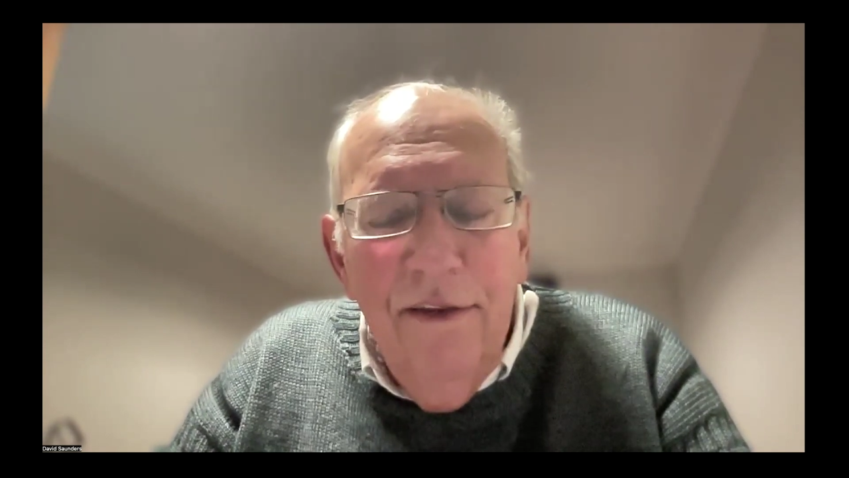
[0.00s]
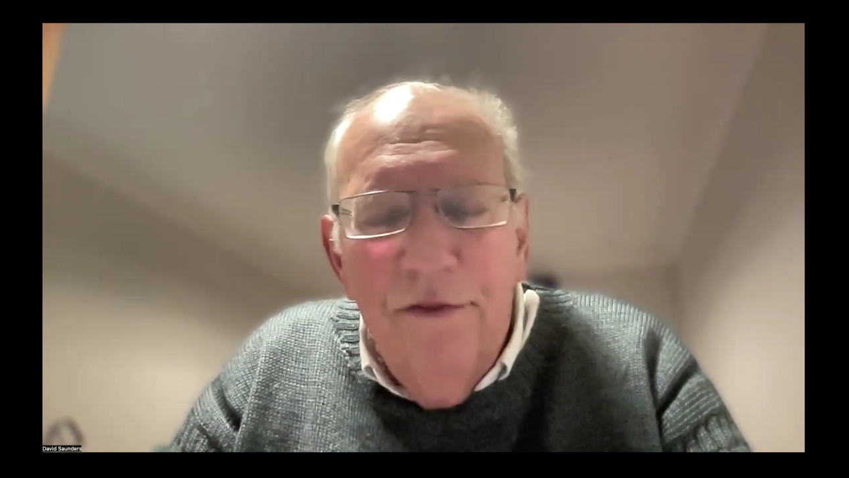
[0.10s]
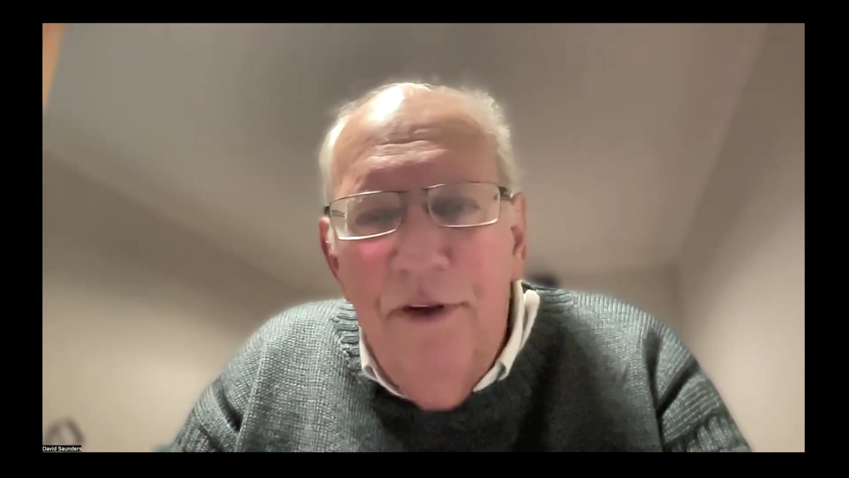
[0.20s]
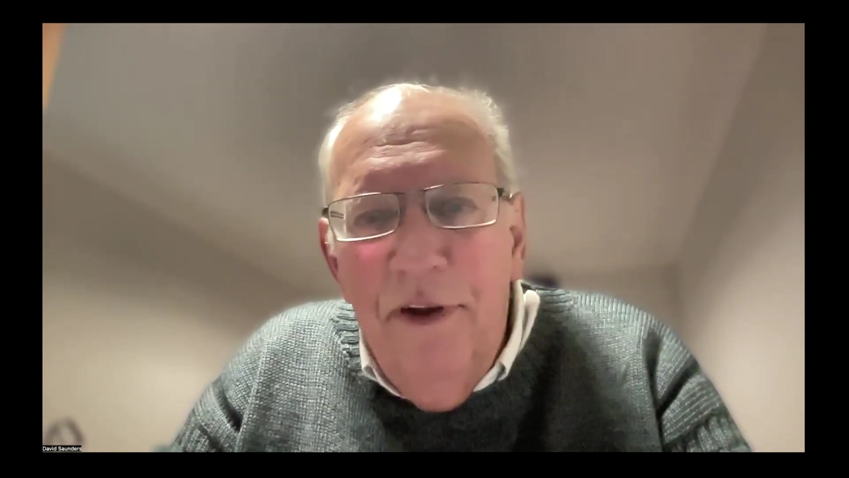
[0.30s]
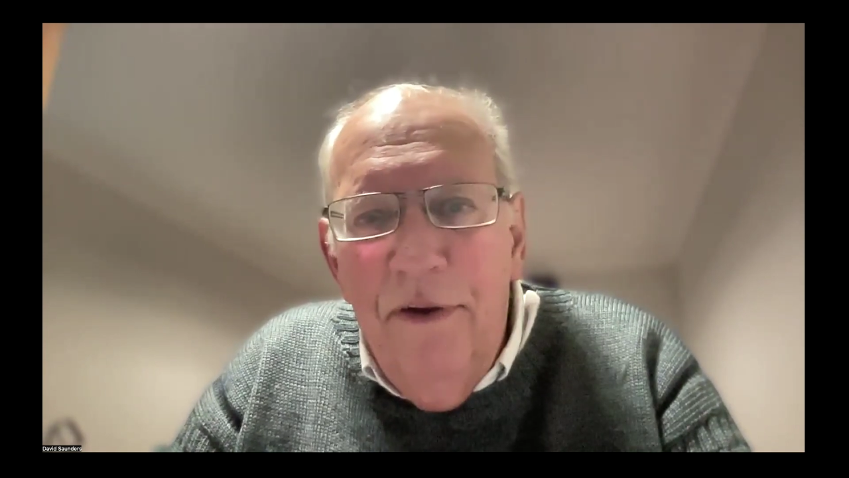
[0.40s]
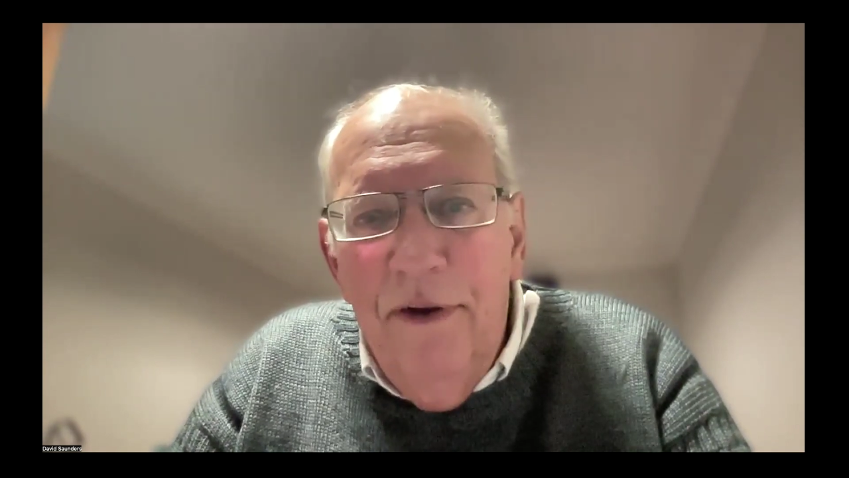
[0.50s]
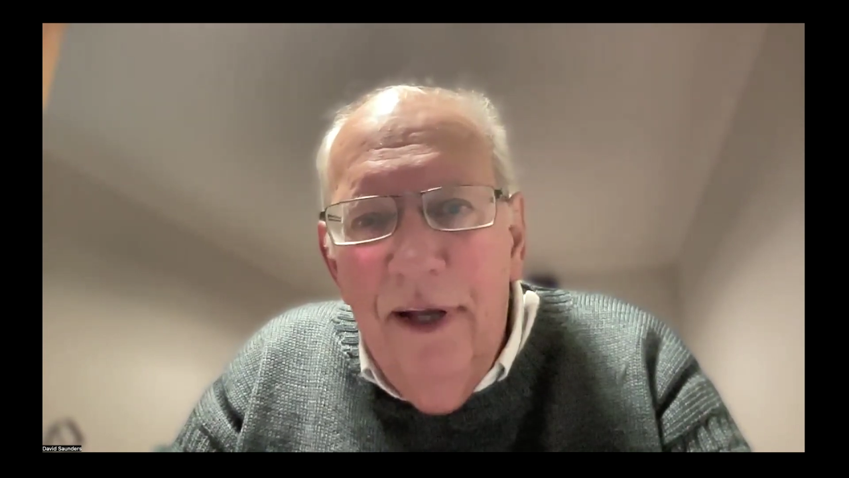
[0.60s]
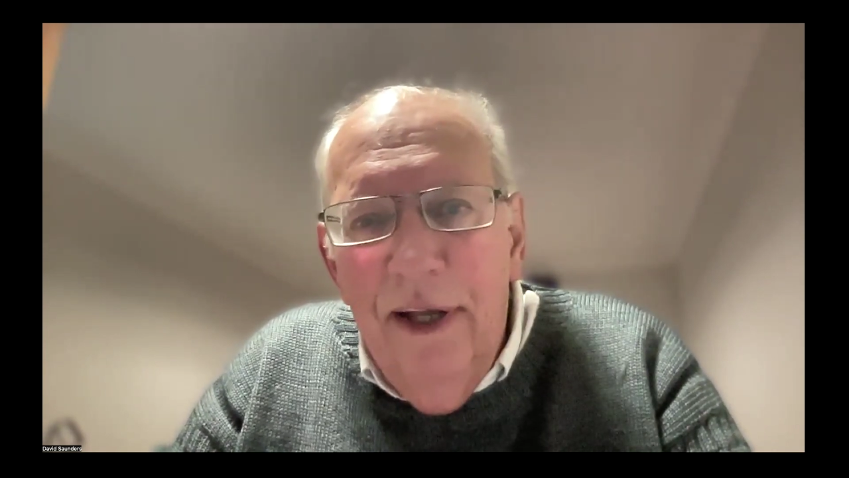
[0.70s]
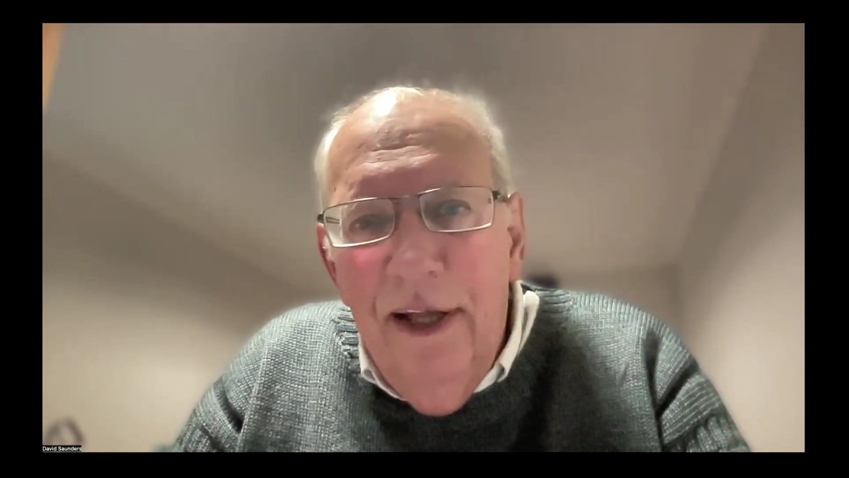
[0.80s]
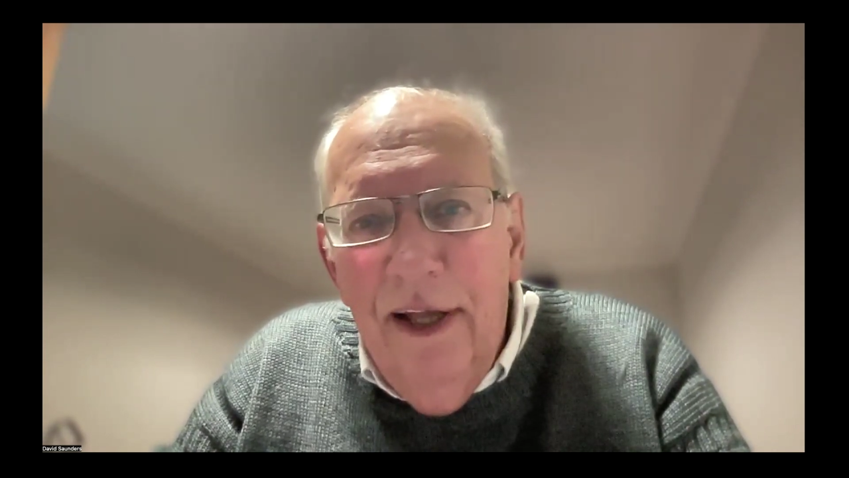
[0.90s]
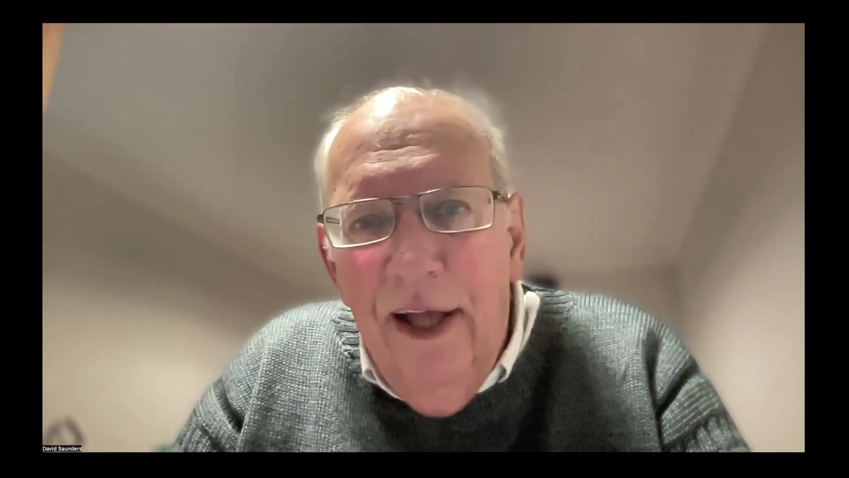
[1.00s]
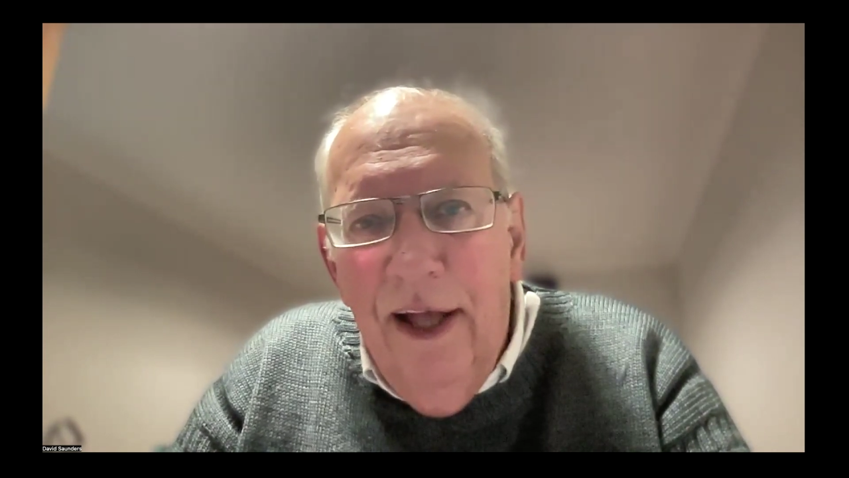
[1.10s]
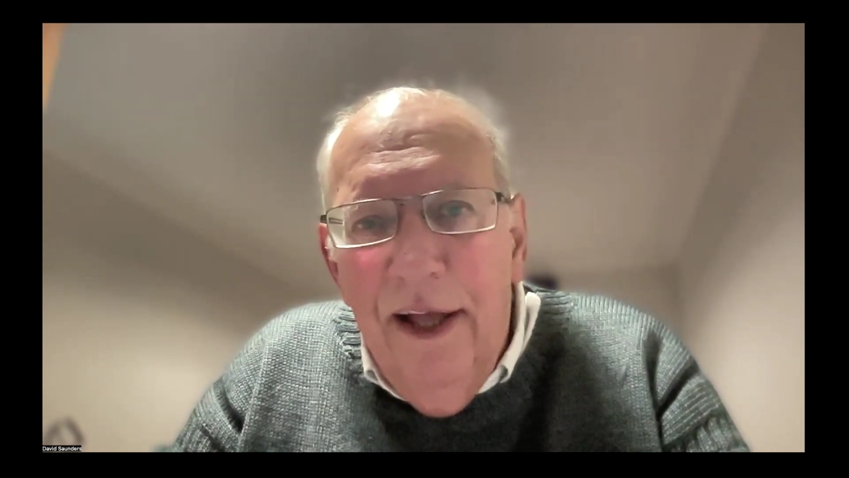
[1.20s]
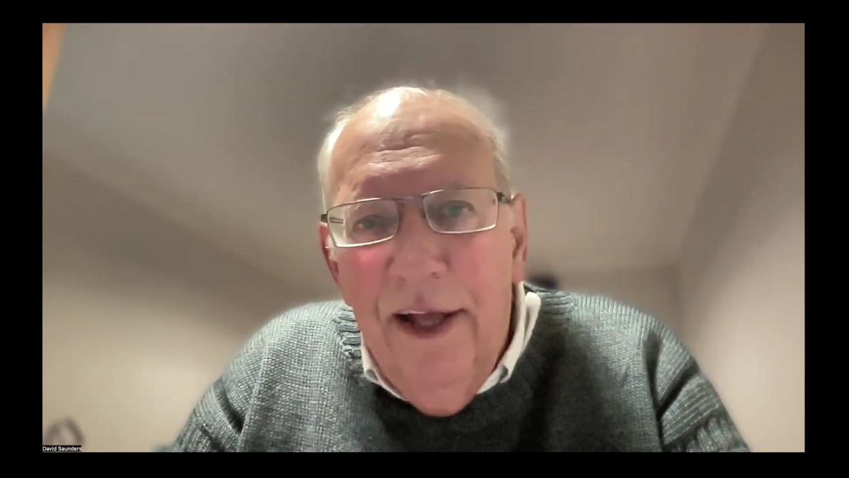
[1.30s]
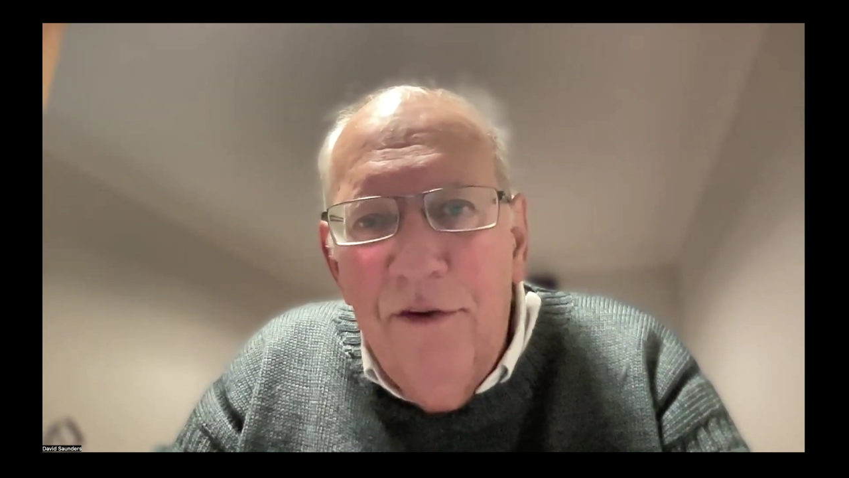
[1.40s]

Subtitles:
through a